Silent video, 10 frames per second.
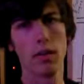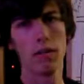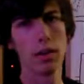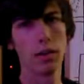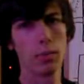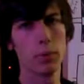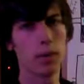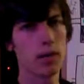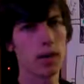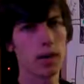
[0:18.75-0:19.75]

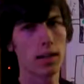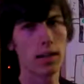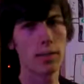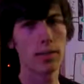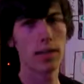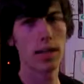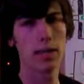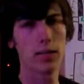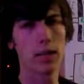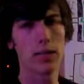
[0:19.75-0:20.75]

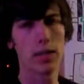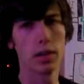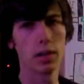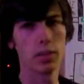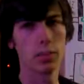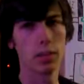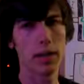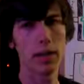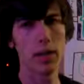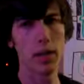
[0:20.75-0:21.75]

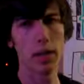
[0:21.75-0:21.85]
facebook.com/engineeringexplained,